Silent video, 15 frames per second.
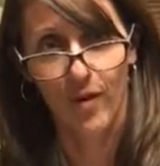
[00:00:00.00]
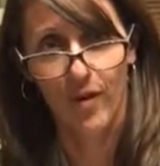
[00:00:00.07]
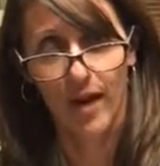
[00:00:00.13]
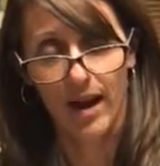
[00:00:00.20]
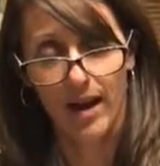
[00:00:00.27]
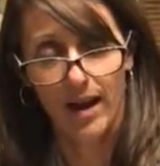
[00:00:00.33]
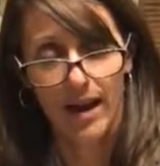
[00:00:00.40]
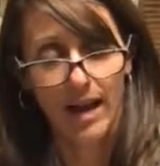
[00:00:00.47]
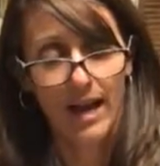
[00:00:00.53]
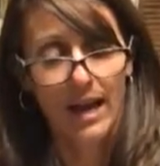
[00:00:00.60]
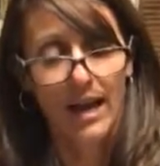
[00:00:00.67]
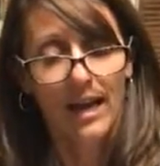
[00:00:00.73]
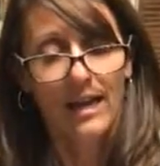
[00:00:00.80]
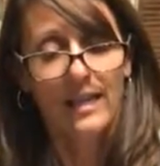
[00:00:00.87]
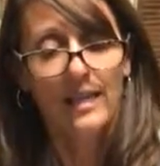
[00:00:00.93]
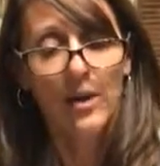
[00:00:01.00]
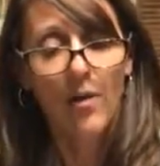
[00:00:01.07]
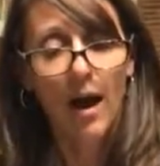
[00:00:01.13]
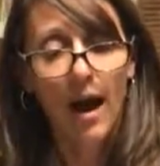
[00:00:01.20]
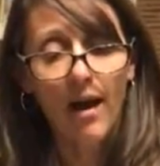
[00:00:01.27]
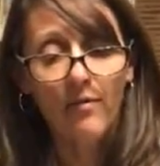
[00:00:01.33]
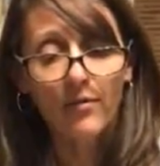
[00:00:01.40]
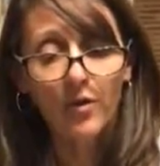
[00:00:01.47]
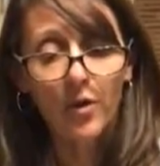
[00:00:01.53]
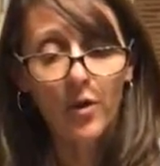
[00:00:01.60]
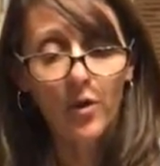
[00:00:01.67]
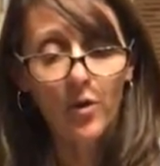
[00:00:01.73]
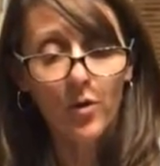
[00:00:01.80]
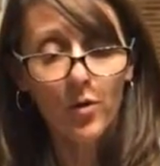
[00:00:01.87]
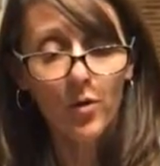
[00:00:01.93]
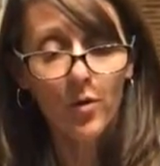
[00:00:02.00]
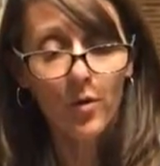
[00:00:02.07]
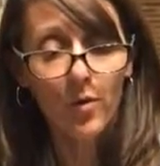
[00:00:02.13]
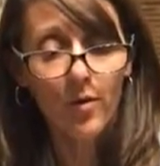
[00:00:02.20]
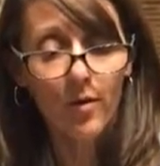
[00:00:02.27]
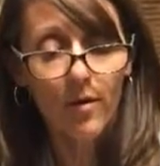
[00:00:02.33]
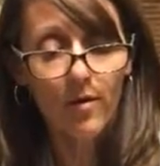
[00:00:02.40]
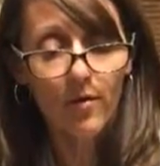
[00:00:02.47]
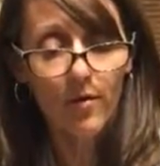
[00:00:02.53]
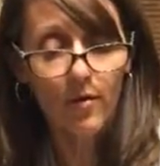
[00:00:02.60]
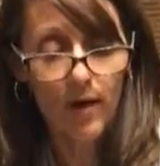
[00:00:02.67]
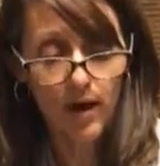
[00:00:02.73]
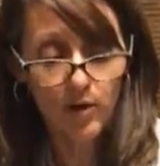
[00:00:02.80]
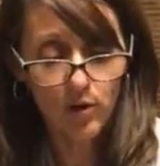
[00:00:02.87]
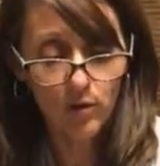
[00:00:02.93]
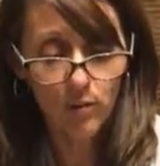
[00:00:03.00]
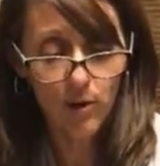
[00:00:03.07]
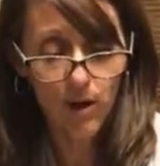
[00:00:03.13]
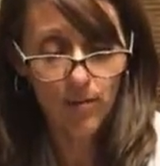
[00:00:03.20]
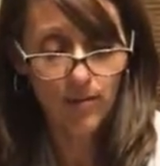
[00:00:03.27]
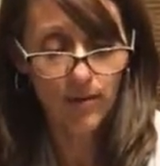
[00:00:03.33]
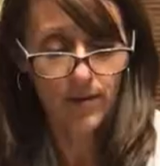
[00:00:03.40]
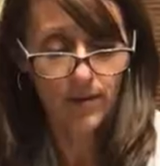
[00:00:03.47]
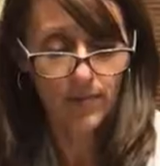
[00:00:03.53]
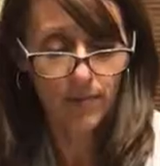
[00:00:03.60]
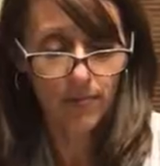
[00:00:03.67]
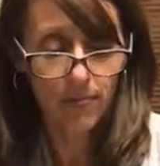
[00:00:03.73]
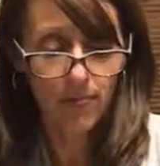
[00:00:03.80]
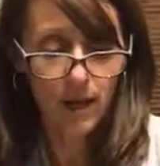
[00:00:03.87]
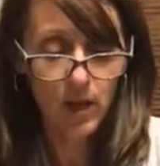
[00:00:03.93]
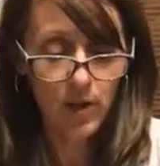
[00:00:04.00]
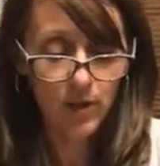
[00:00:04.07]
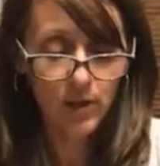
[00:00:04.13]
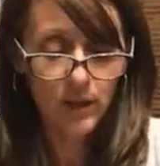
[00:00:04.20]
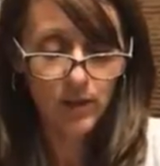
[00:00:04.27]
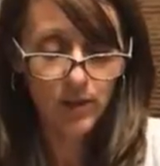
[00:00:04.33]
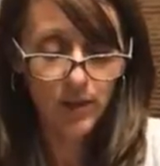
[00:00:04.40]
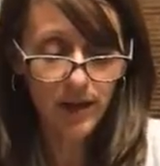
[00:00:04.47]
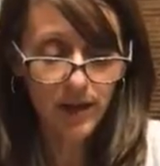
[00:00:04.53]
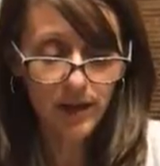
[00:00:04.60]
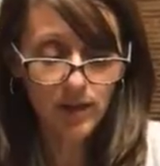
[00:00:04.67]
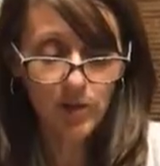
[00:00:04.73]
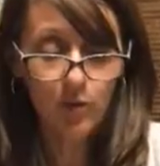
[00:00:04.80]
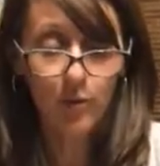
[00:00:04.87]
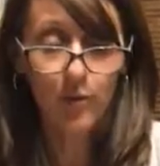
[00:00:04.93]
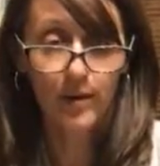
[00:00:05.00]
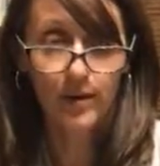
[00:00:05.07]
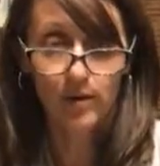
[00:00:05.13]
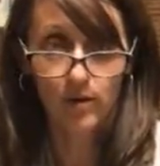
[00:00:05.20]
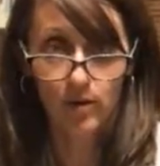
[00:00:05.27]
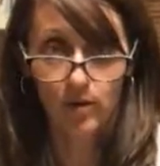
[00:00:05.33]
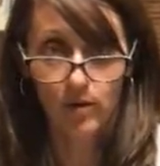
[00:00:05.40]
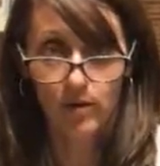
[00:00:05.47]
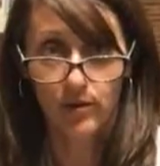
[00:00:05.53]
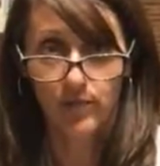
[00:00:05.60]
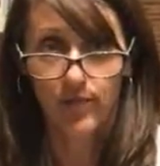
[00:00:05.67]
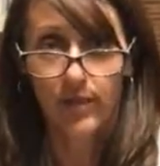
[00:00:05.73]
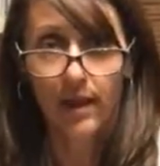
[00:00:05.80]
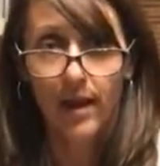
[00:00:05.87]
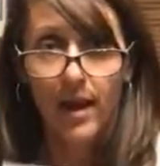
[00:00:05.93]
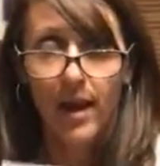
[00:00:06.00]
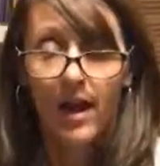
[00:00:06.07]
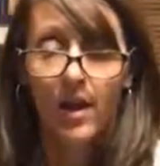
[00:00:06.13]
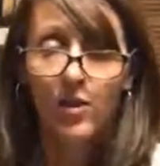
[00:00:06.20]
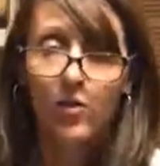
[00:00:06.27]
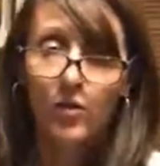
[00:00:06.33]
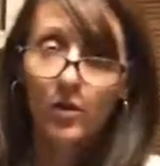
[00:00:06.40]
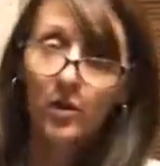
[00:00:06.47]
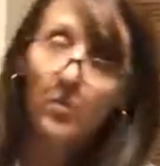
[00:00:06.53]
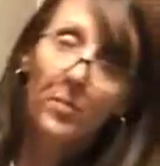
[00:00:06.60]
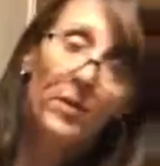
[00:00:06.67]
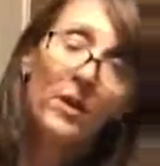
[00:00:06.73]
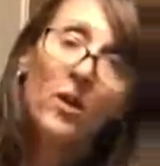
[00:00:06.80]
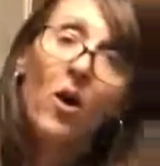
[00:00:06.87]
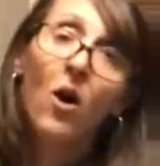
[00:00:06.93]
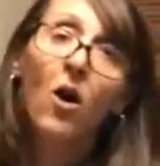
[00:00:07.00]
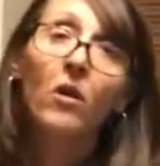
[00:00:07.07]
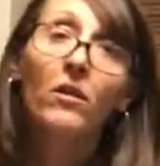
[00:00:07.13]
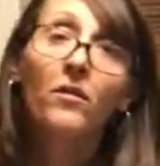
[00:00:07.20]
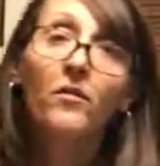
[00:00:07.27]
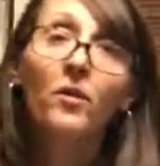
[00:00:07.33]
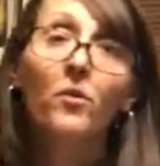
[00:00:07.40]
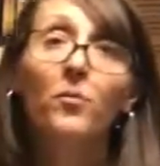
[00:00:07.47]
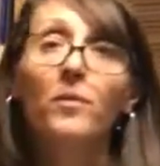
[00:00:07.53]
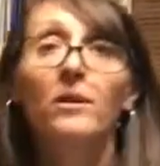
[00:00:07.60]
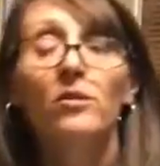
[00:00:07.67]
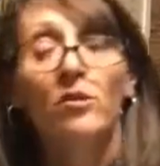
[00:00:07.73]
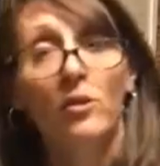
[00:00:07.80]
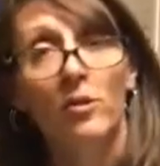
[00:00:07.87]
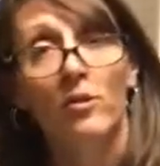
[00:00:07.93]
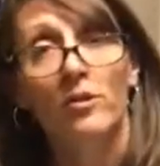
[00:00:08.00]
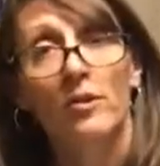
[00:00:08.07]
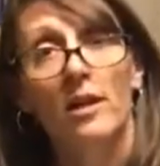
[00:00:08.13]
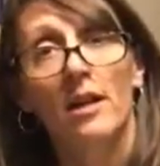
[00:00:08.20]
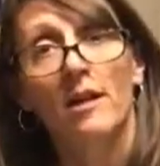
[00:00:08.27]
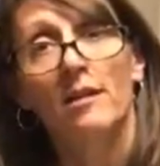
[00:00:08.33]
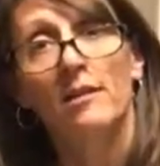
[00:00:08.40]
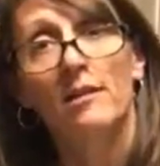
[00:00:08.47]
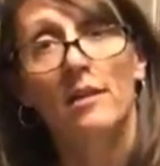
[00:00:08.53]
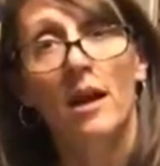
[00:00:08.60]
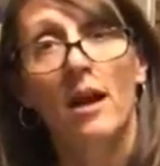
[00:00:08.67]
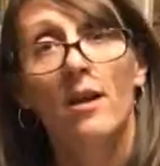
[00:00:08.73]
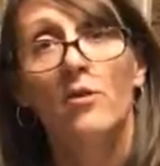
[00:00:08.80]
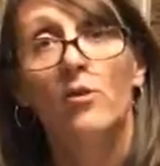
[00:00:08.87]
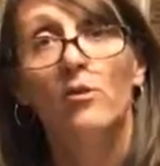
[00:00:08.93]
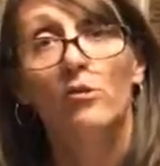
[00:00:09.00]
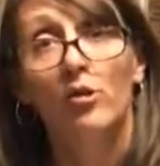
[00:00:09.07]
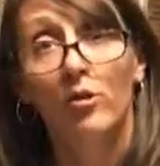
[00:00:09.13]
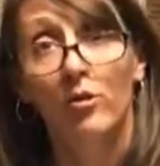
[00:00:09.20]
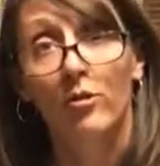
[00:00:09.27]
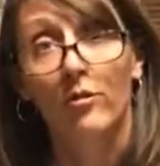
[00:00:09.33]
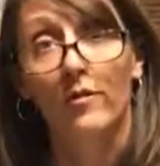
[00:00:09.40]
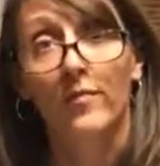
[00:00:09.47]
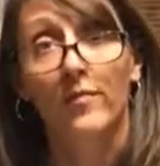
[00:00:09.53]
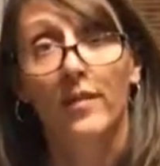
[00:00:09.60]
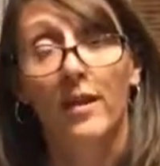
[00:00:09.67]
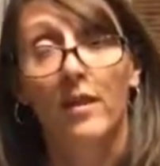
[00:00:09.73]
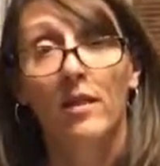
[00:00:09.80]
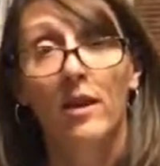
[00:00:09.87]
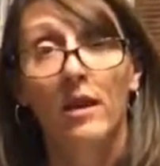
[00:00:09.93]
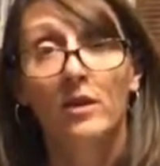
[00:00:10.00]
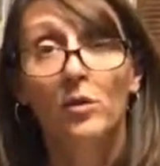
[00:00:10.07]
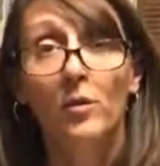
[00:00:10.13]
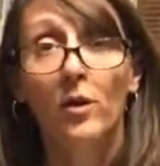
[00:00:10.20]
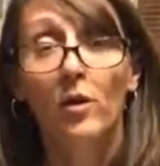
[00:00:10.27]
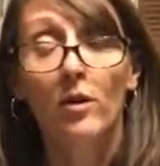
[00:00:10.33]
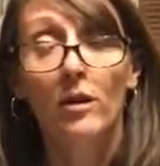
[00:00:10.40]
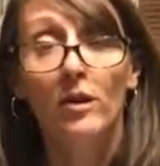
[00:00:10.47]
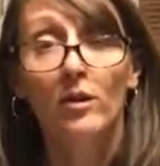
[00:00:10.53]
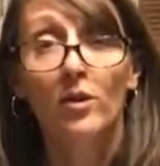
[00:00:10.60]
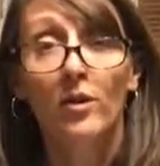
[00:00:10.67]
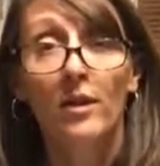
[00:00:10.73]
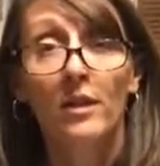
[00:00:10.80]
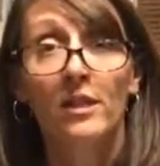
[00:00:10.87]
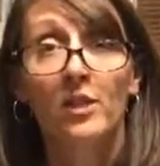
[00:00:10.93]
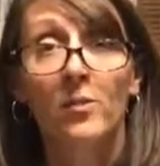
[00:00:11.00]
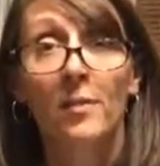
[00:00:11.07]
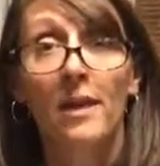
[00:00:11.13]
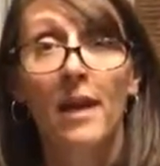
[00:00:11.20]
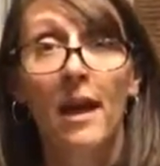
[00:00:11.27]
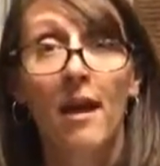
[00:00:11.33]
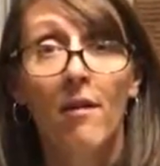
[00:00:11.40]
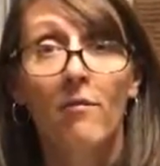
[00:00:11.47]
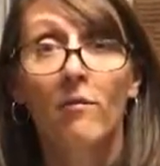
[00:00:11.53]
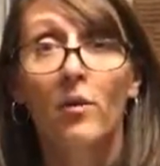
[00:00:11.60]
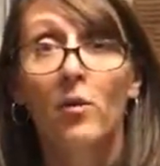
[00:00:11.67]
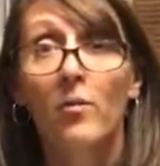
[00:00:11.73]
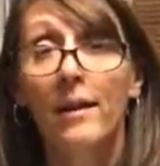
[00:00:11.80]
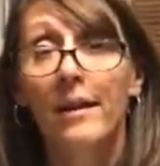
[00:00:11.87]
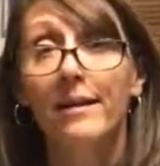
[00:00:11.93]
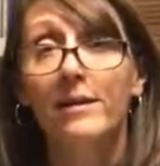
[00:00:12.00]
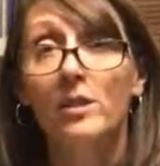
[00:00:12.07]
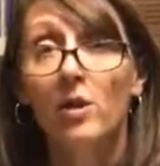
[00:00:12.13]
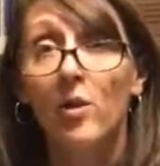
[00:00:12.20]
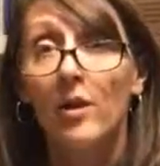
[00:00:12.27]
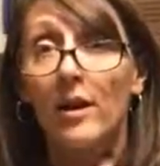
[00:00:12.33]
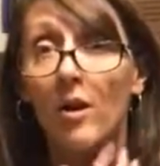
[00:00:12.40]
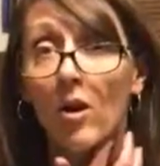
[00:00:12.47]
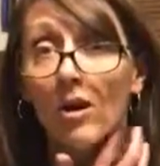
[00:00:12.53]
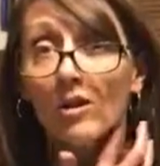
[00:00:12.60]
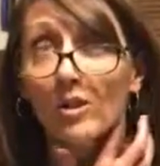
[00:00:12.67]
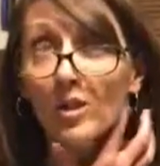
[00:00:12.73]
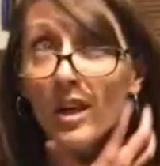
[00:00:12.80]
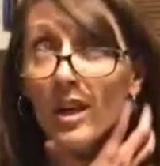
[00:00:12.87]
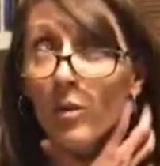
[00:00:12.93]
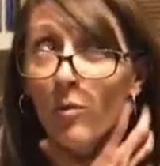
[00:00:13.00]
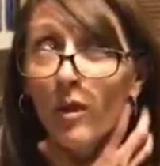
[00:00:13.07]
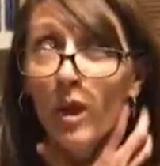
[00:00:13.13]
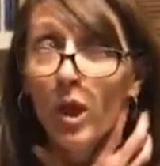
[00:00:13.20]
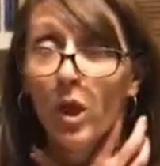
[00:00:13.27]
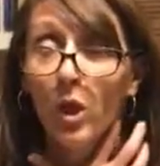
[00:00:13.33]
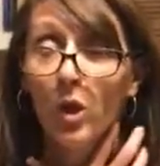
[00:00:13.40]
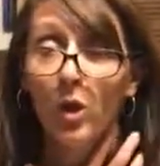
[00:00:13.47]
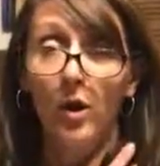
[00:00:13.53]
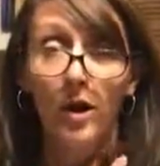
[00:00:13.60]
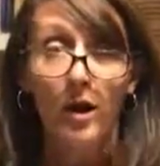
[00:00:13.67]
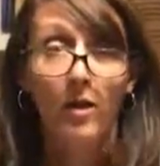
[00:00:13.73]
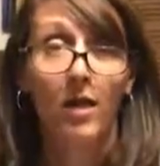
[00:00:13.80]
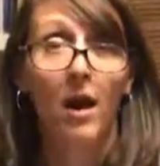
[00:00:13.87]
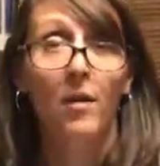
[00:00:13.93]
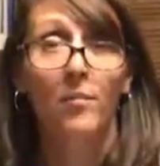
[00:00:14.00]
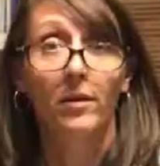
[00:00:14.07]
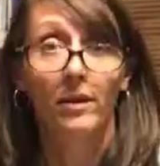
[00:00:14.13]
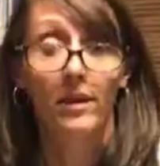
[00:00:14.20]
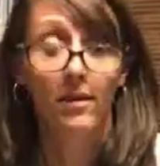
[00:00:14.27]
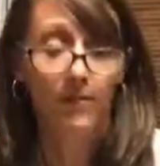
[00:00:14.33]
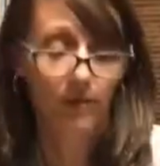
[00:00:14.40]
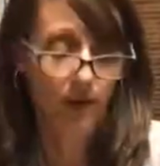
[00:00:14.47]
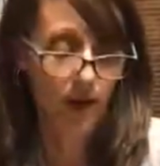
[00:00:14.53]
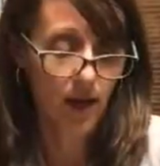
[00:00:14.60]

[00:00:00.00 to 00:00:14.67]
Okay, so after you find your problem, then you need to begin to research. And you're going to put all of your research inside your journal. And that's what you're going to turn into me every week starting on January 30th, I believe.